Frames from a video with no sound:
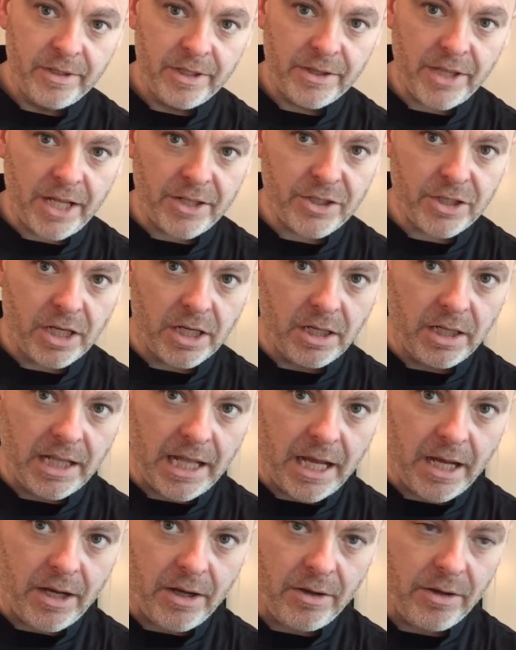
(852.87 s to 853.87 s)
That's going to
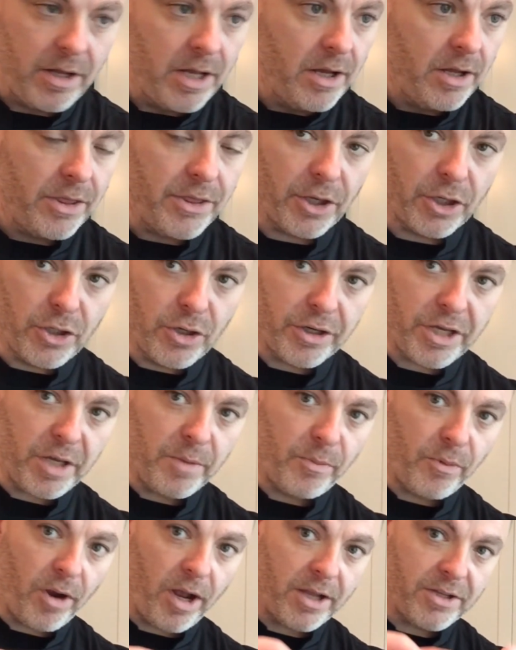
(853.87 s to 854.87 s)
allow the
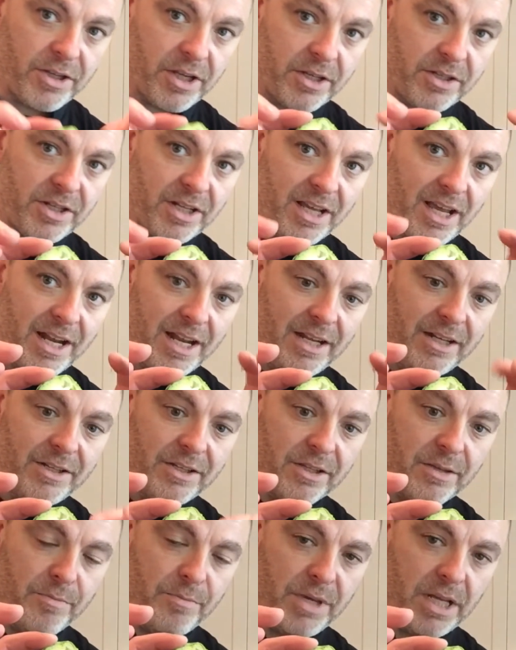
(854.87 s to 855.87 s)
cooking process to get
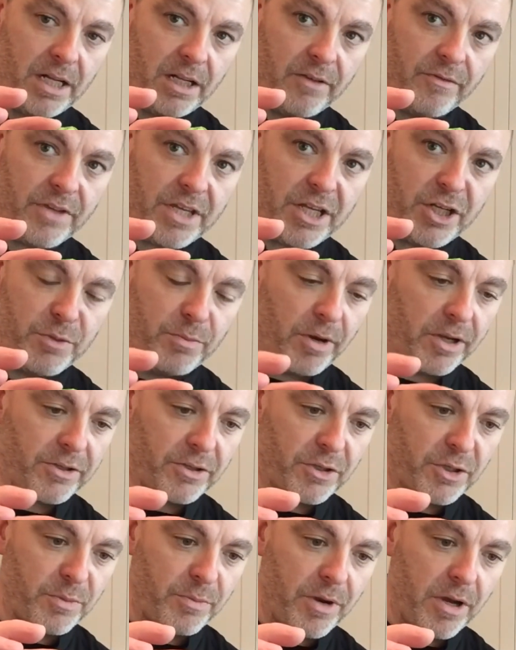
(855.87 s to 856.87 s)
into the middle of each
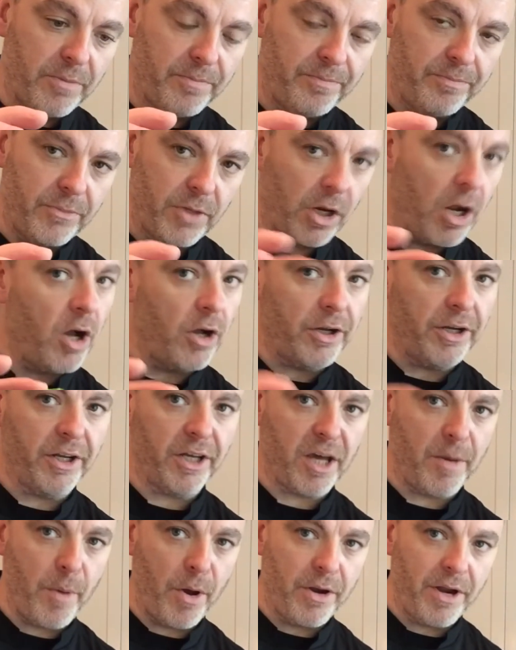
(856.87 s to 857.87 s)
Brussels sprout. They're all going to
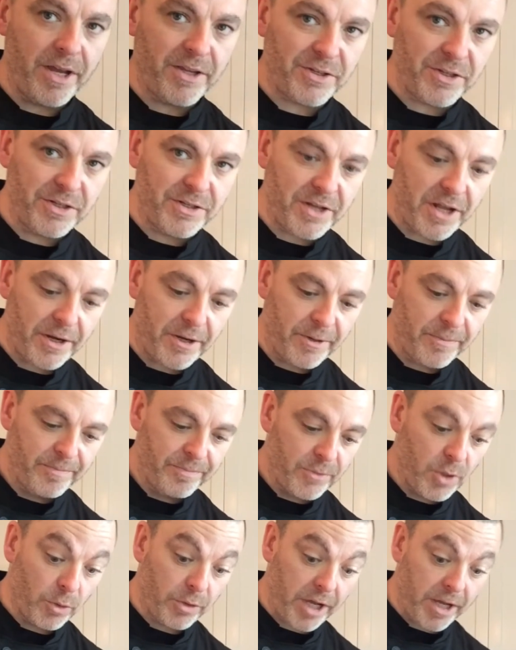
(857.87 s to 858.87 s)
come out nice and tender,
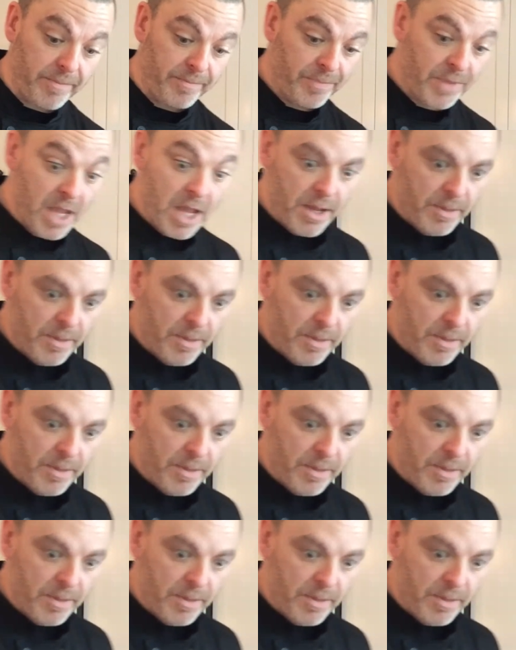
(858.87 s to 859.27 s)
okay?